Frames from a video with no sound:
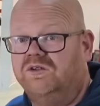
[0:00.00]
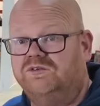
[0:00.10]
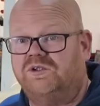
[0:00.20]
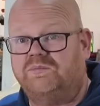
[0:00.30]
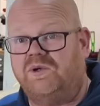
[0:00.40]
of little
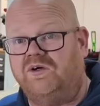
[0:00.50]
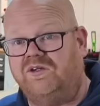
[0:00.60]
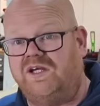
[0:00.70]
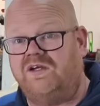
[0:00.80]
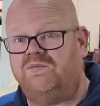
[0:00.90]
jobs
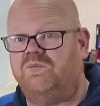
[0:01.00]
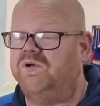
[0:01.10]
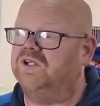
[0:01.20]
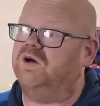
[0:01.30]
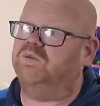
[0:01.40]
behind there.
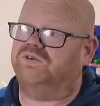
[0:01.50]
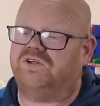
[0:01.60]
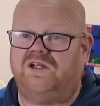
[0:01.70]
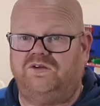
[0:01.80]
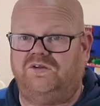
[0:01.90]
We know what's
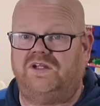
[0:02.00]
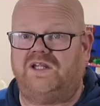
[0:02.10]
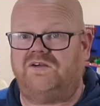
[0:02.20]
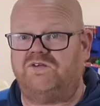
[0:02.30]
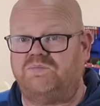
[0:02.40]
going on there
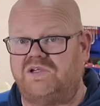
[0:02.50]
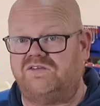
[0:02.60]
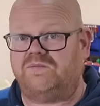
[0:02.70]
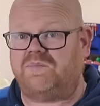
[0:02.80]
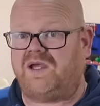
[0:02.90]
now. If he
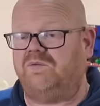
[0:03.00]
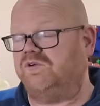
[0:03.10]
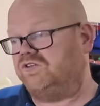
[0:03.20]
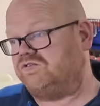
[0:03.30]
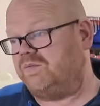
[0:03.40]
brings it back,
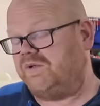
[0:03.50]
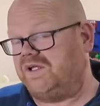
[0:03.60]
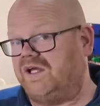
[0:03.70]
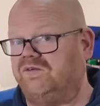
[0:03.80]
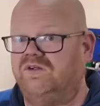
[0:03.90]
we can strip it
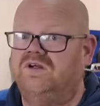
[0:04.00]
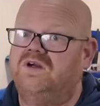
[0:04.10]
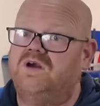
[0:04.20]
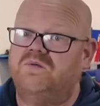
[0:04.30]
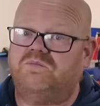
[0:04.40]
down.
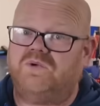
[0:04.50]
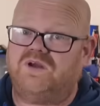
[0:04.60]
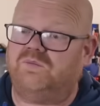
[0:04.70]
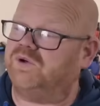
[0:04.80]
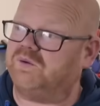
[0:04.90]

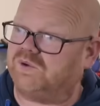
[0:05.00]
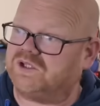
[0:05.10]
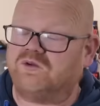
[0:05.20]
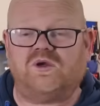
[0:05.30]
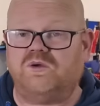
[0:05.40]
We
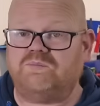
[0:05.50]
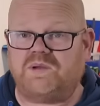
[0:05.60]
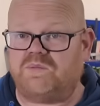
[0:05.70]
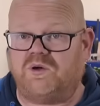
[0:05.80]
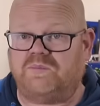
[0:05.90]
can do it
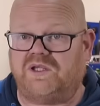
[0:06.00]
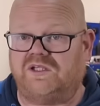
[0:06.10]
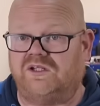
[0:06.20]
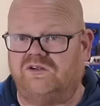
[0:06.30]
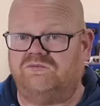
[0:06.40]
bit by bit,
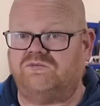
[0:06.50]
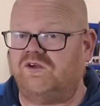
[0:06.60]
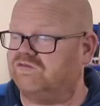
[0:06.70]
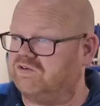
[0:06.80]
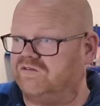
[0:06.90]
you know,
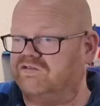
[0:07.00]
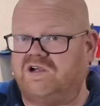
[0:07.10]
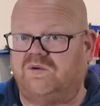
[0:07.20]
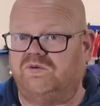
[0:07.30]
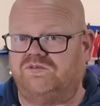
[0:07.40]
do 3 or 4
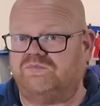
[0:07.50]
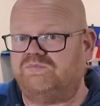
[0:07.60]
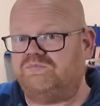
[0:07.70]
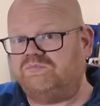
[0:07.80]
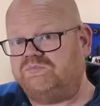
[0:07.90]
hours,
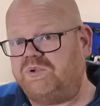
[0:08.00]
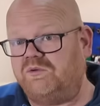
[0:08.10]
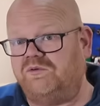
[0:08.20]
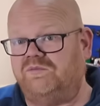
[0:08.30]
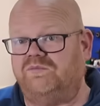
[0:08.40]

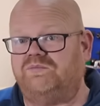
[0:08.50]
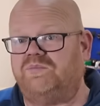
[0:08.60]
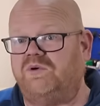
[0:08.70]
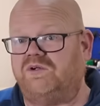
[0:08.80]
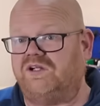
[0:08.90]
pull
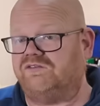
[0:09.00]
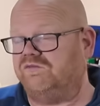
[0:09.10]
the cluster